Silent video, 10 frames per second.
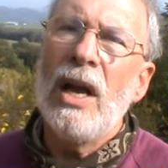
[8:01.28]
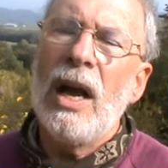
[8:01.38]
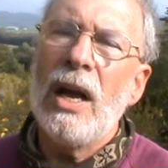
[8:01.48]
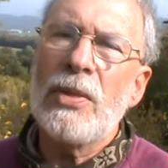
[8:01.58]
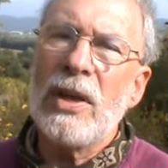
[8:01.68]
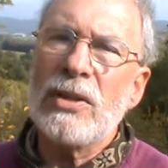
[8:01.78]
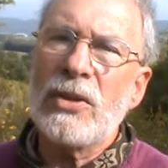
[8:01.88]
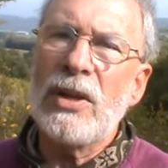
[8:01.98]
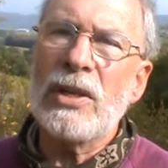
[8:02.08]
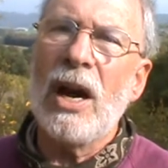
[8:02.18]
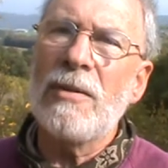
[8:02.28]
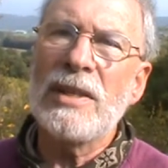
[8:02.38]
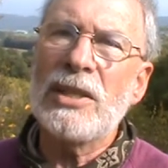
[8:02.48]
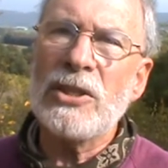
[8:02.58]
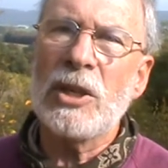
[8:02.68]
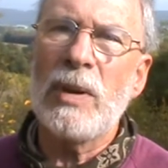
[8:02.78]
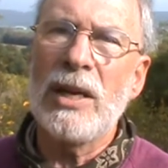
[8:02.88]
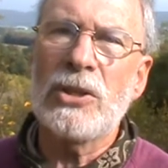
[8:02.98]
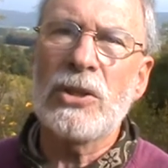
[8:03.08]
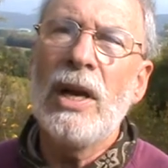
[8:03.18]
that are fantastic
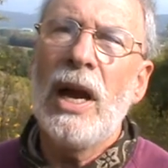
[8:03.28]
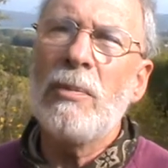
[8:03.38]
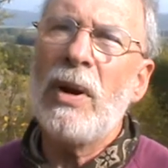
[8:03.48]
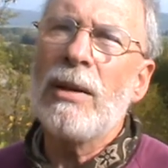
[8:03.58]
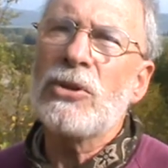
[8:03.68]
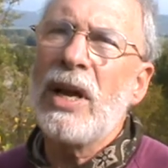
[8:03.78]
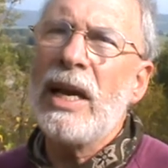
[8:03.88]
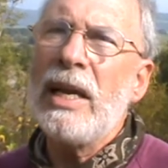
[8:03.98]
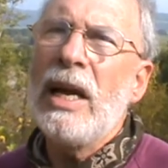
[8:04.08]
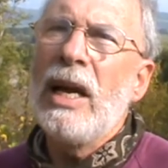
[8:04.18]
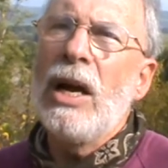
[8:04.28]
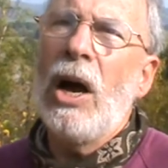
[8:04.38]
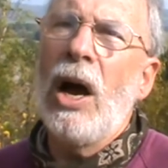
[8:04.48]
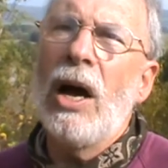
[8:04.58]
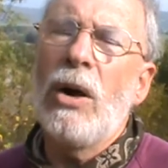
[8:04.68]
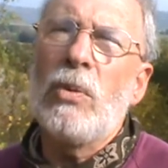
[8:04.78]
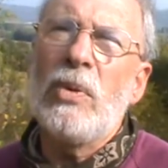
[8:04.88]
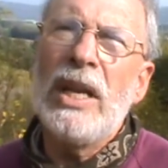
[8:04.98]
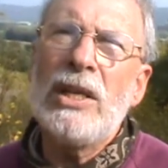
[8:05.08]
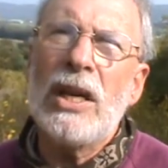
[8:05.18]
places, and perhaps they
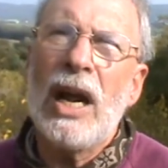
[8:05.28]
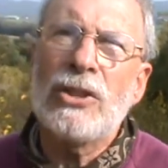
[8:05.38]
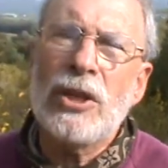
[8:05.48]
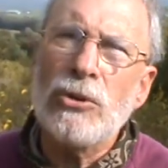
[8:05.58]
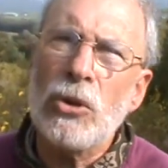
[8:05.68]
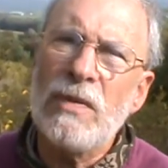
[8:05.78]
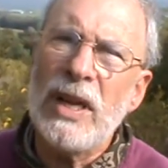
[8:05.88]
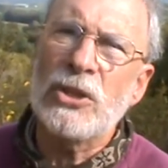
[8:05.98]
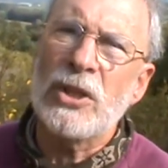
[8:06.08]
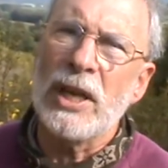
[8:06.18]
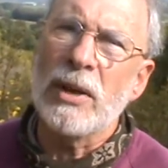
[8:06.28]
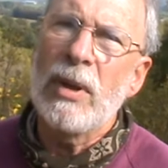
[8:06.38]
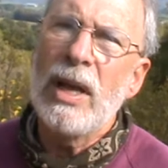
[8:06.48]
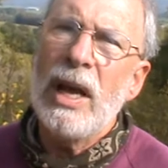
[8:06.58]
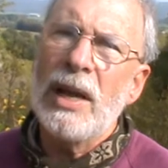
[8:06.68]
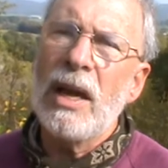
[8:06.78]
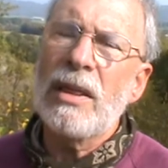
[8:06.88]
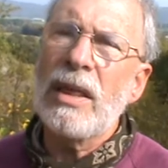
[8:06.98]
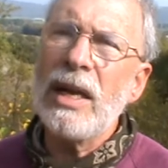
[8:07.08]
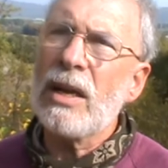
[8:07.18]
needed some sort of listing. And I
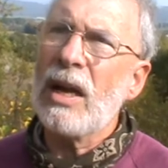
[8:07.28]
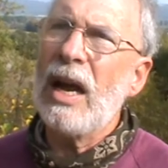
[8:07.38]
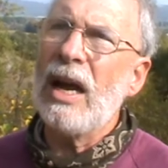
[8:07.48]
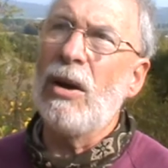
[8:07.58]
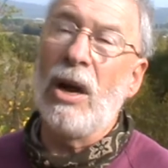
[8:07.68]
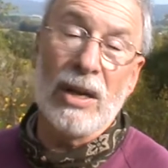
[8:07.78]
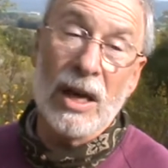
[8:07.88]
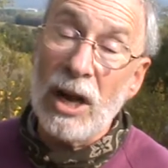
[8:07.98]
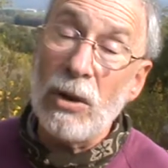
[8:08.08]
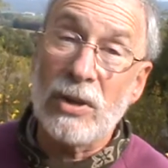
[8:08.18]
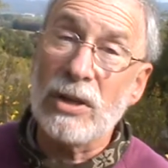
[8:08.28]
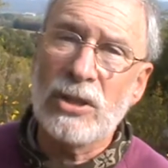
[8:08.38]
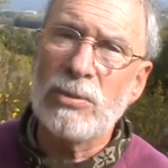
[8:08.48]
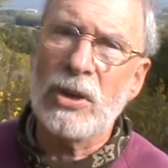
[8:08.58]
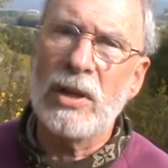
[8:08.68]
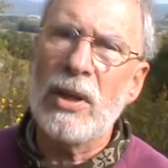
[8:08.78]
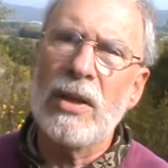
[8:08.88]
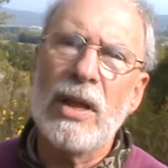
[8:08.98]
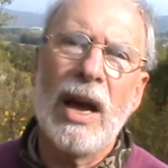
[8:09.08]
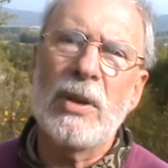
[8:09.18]
think, I know that subsequently
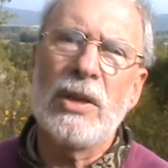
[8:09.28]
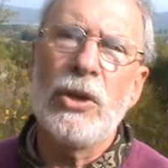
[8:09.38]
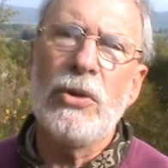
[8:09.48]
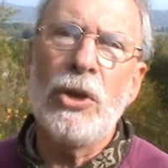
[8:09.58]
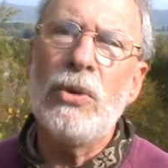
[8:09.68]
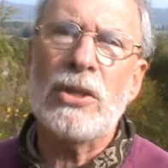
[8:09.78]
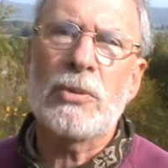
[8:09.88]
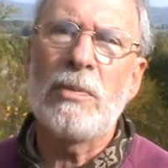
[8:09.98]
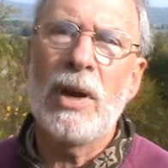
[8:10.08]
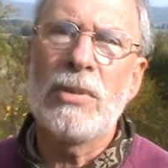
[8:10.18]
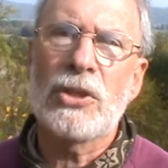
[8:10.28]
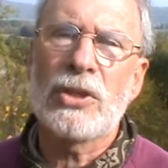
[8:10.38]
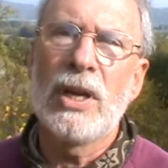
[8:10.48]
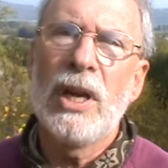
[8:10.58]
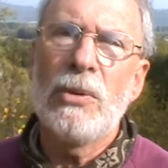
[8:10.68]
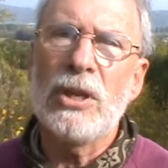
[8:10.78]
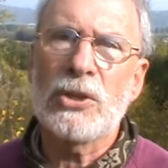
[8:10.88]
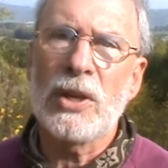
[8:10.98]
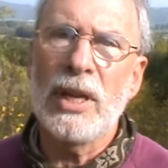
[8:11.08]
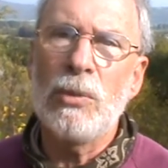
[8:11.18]
there have been new lists being published
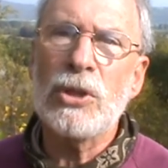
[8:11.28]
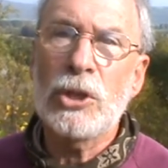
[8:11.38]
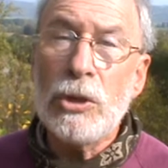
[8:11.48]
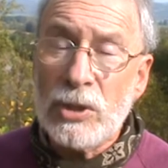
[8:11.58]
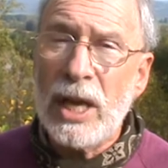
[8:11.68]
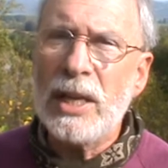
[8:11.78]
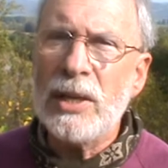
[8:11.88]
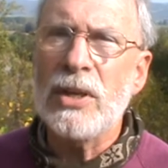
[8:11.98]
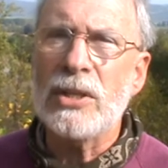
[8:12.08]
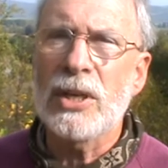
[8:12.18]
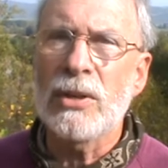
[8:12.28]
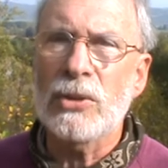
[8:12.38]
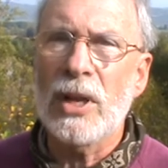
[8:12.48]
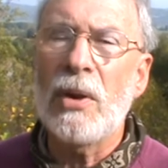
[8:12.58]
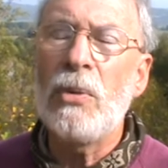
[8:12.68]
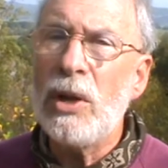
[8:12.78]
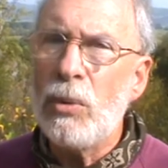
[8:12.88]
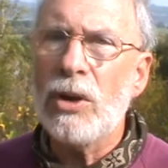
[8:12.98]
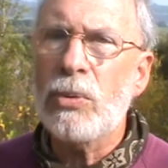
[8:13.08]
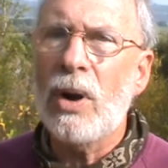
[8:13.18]
recently which do take in these hills, and they're really
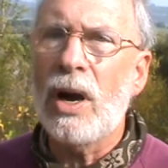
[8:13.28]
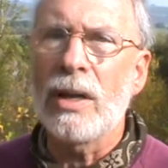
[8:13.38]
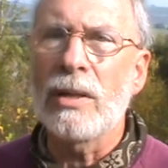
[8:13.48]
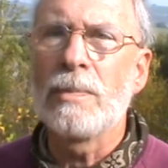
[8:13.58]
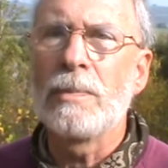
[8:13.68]
worthwhile.